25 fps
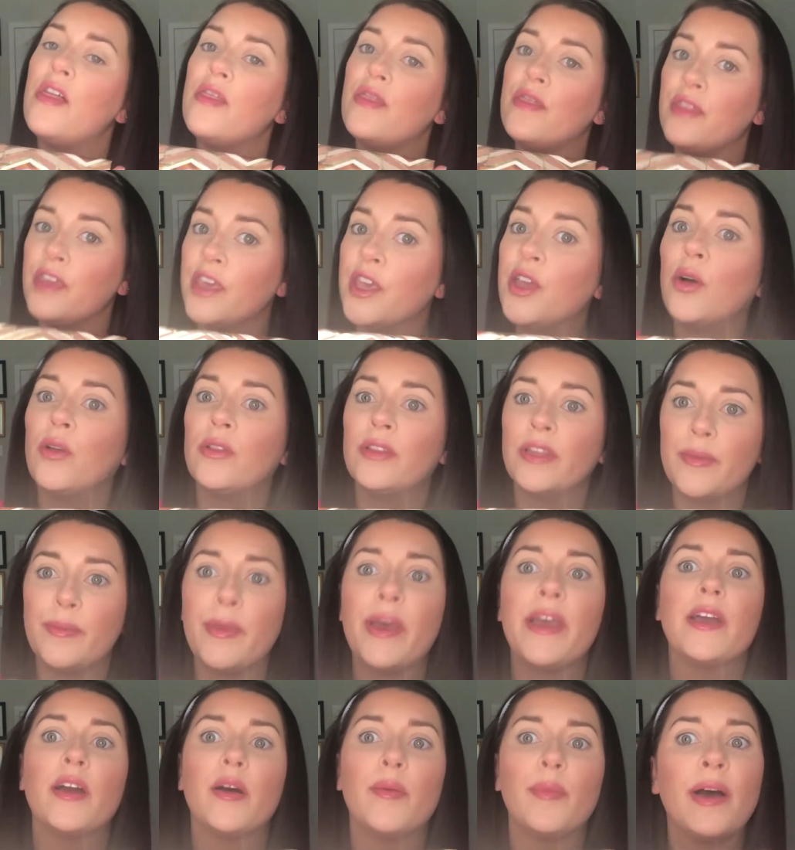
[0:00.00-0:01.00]
the only
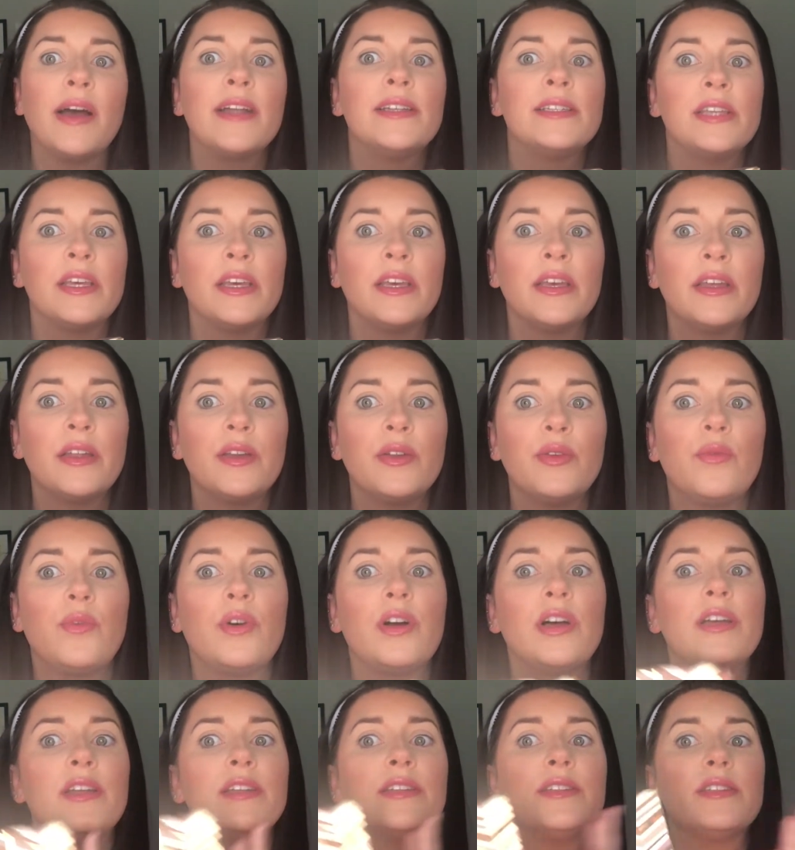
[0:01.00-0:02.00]
makeup I did
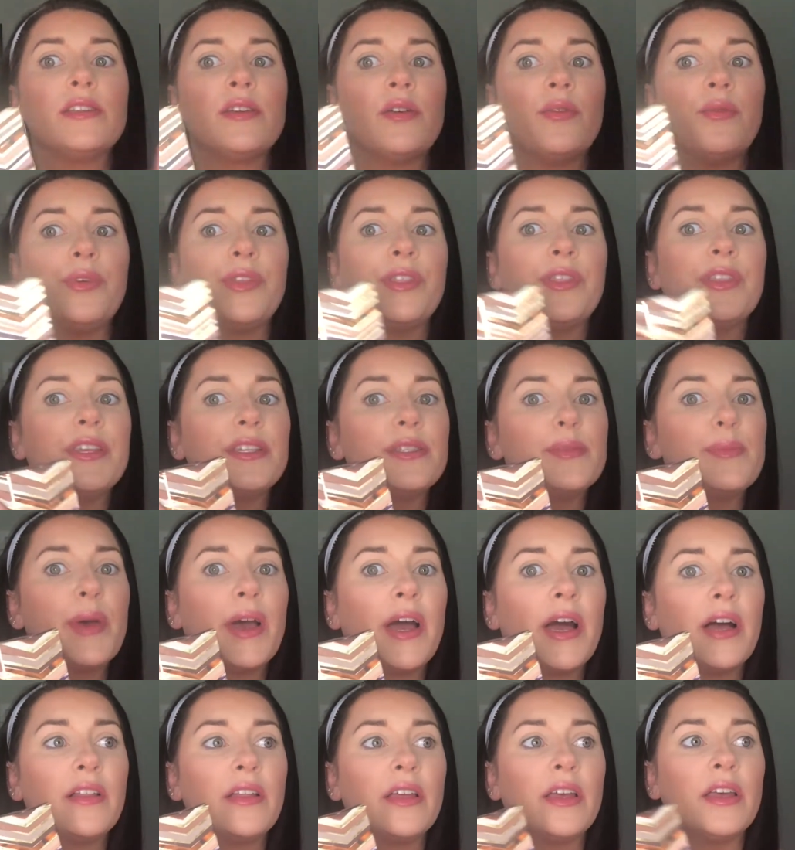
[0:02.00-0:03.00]
was with this
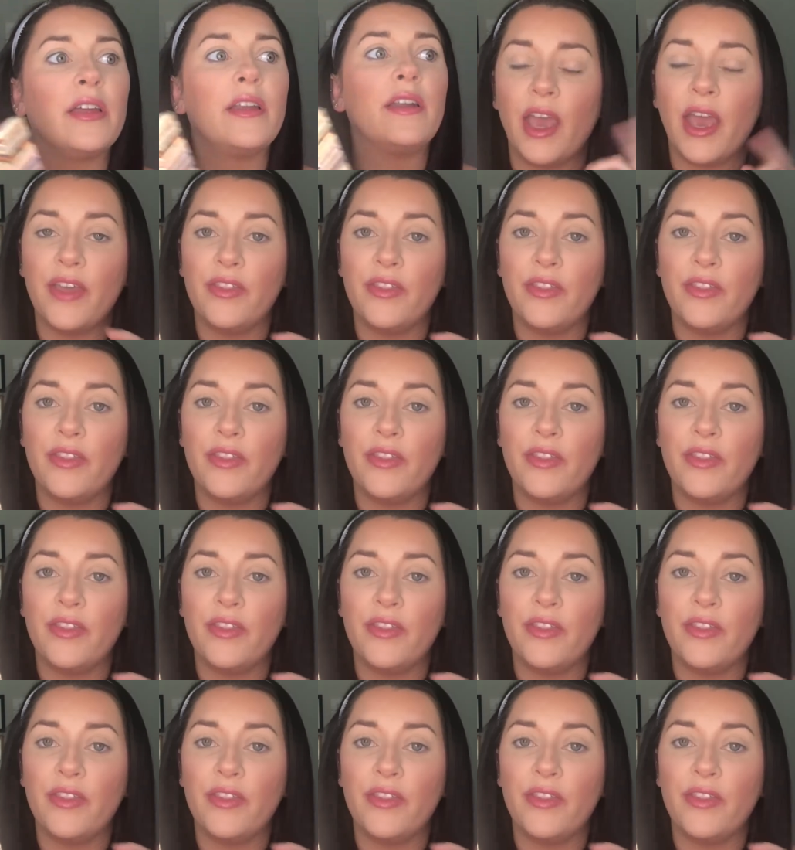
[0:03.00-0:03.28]
palette